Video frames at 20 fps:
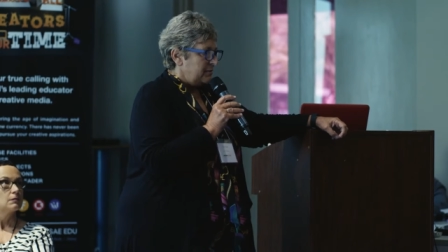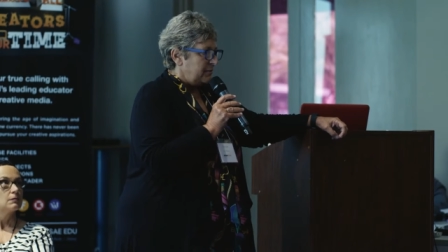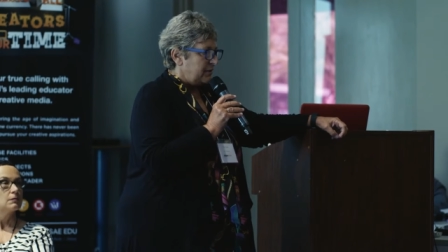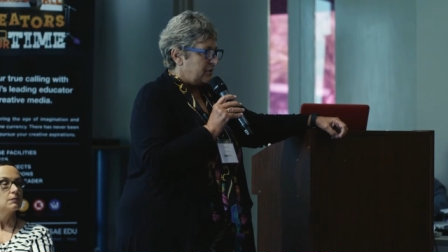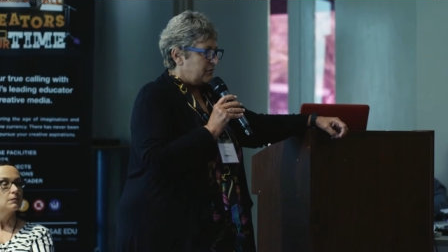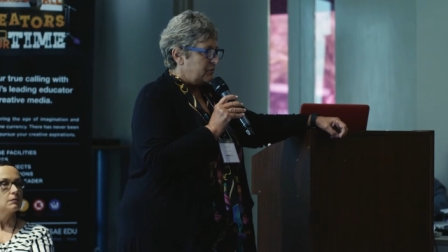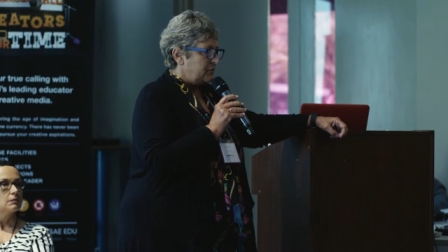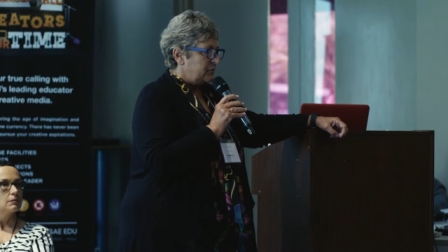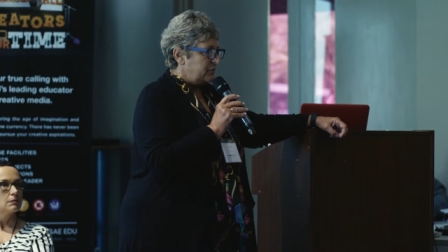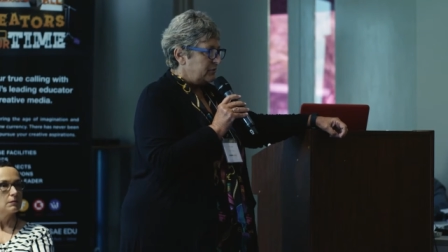
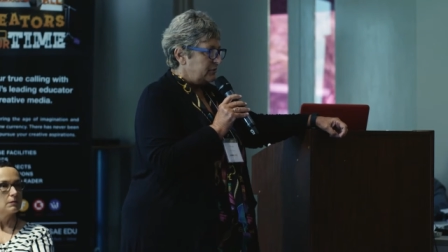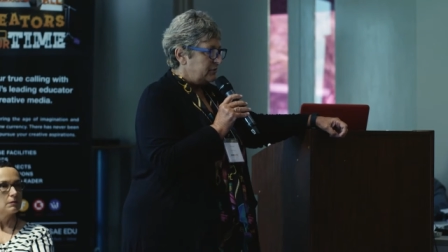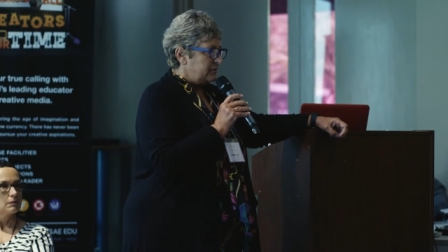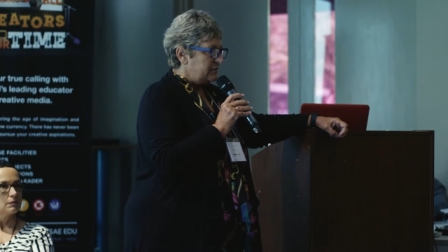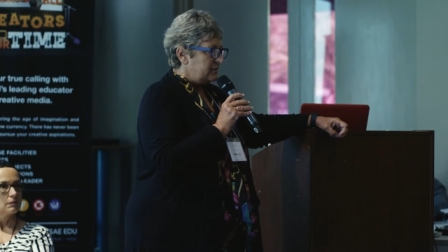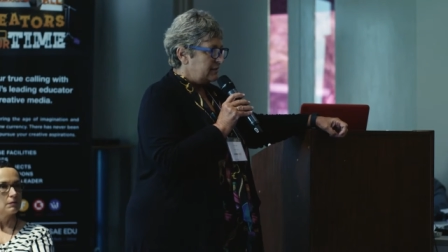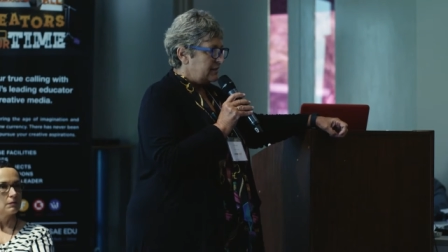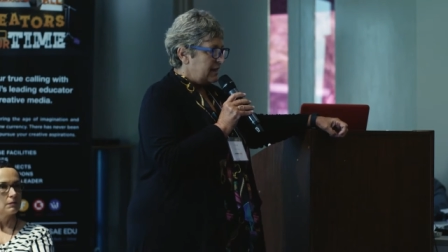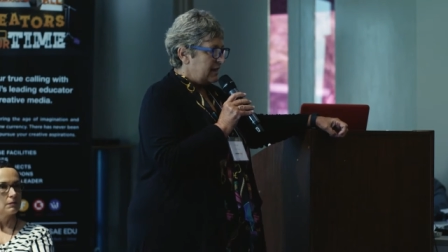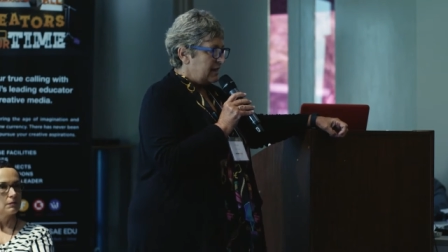
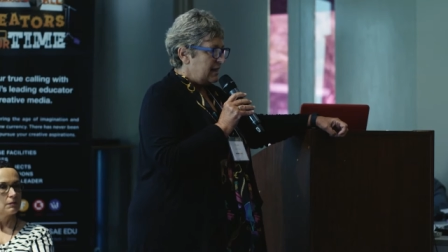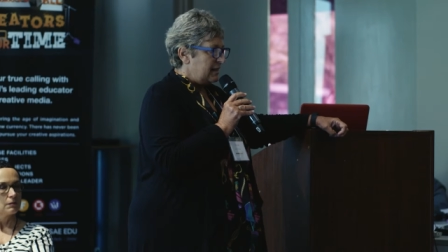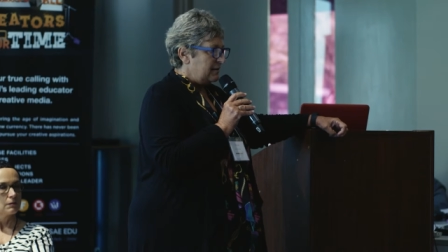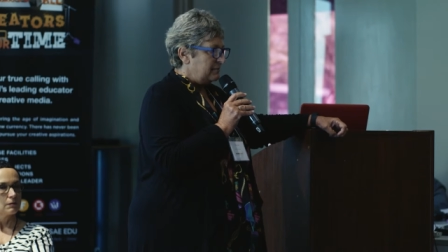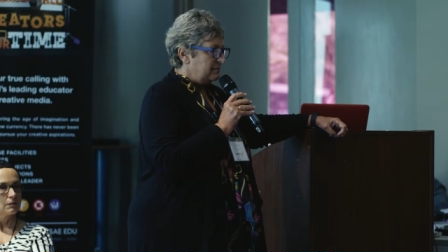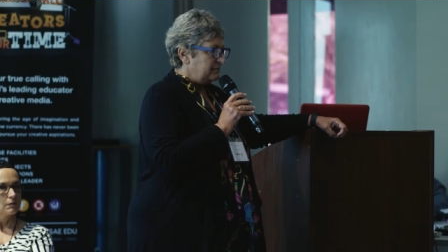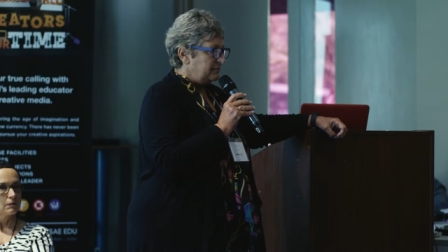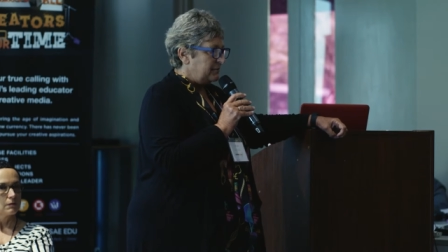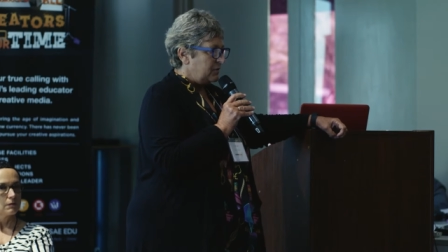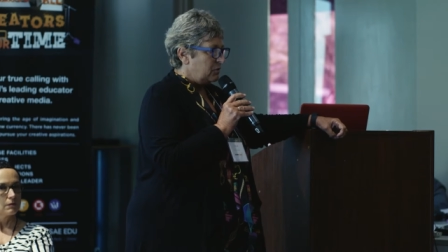because
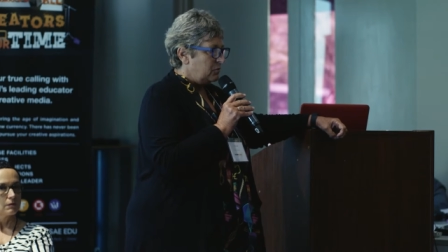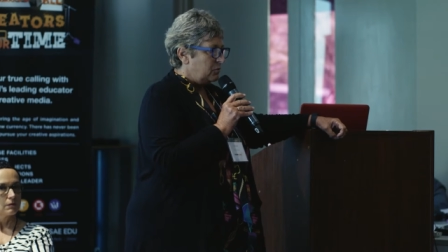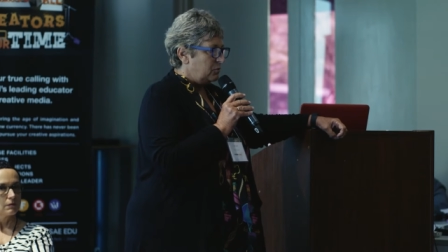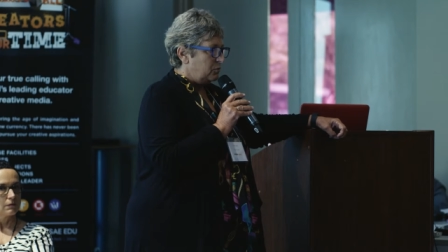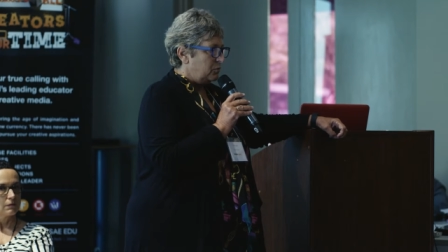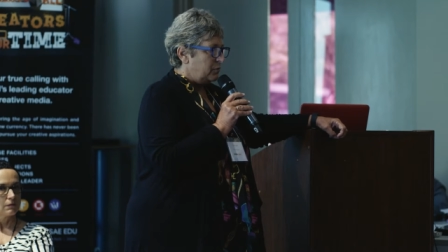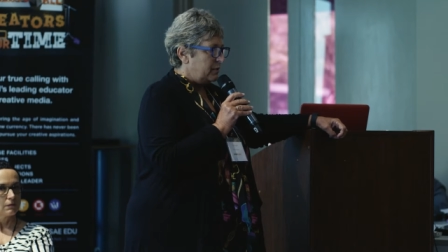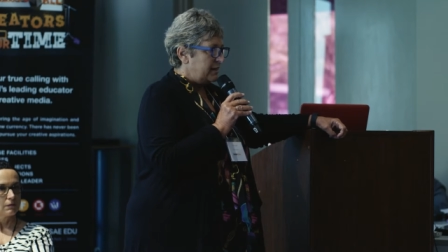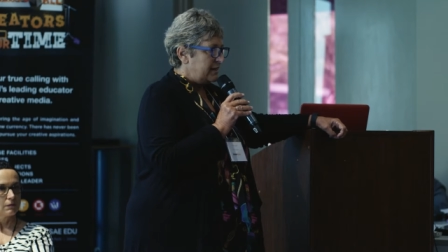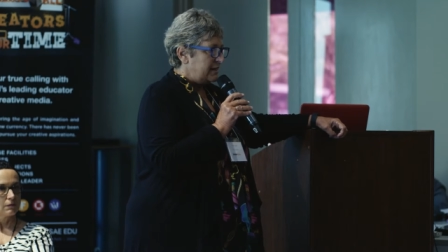um,
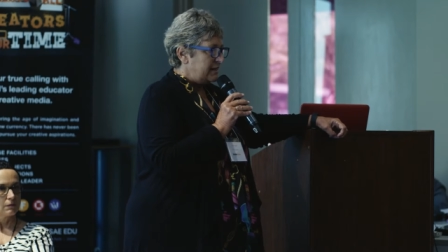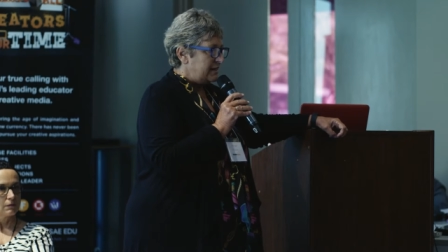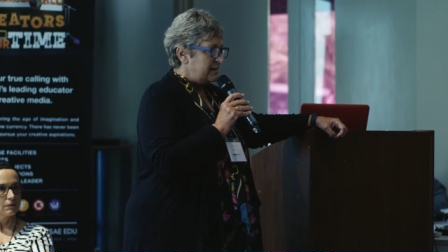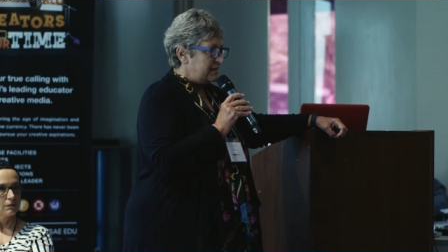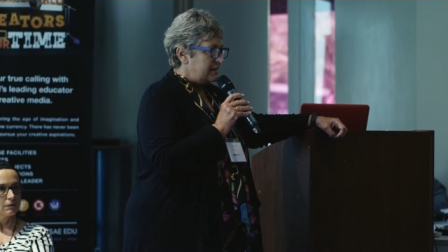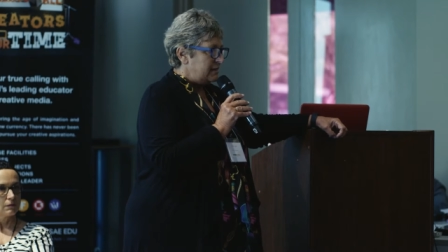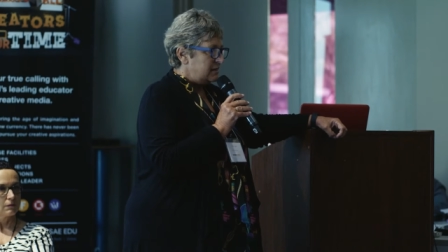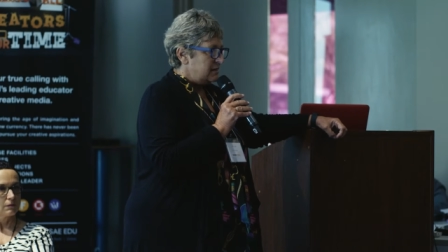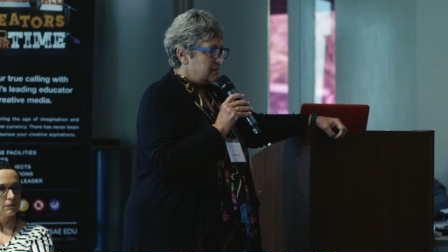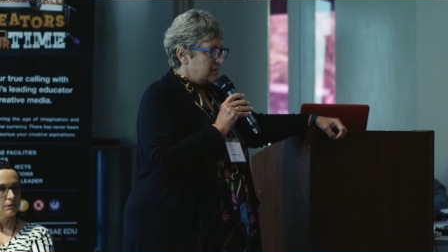
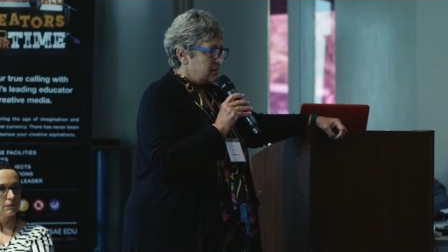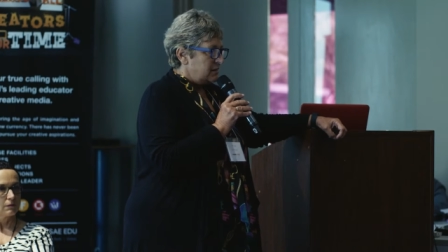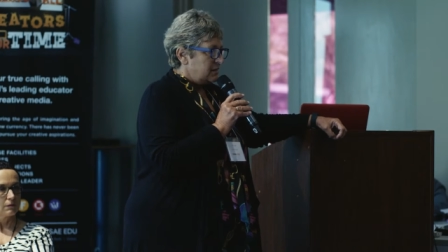we